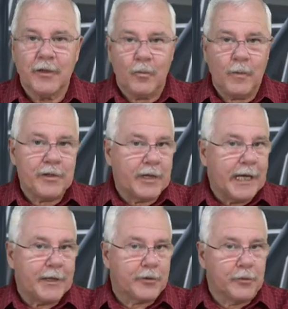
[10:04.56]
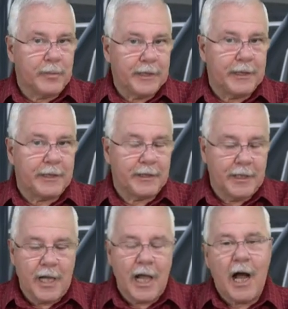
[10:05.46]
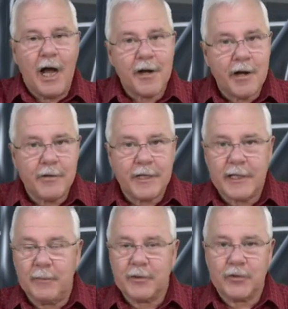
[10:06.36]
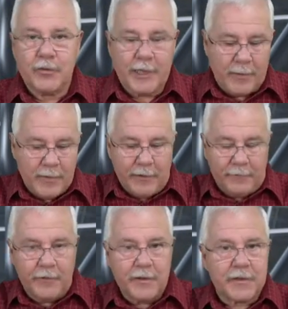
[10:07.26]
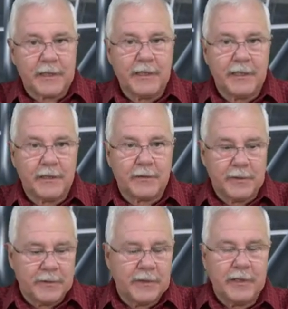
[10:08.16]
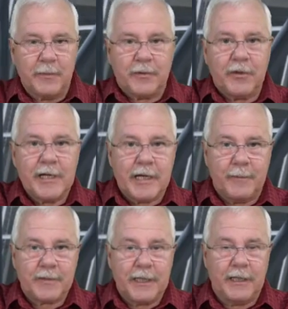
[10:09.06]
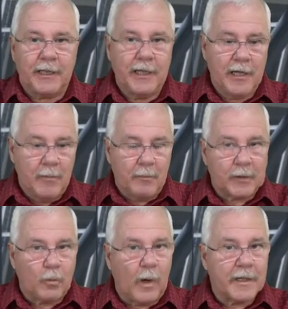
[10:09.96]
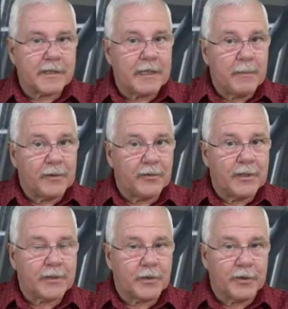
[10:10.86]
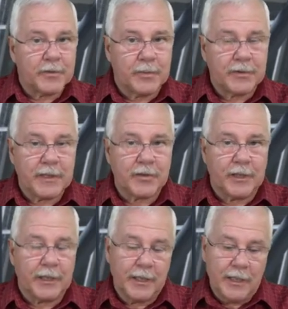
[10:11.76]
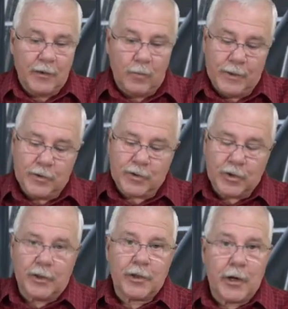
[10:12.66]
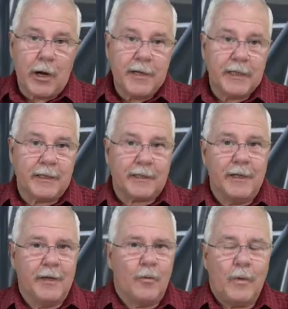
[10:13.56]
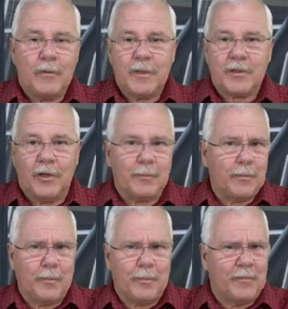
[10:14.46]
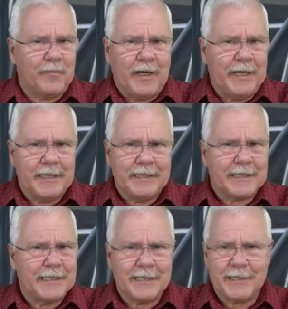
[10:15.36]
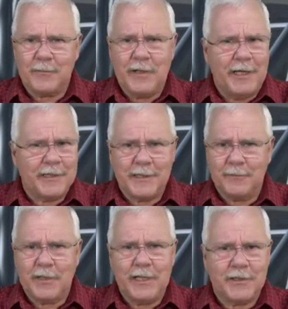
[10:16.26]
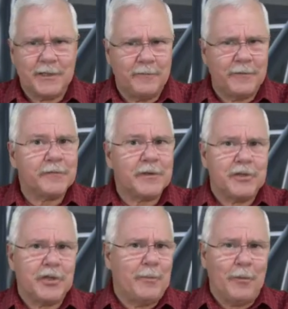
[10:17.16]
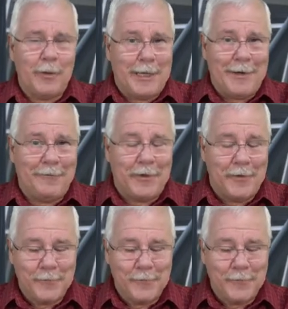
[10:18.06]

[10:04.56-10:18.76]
when you get to bigger. I know that number 2 came in first, position number 3 comes in. But once number 3 has got its position, when you start growing that, when we start flying 6 ship, 9 ship, 10 ship, 50 ship or whatever,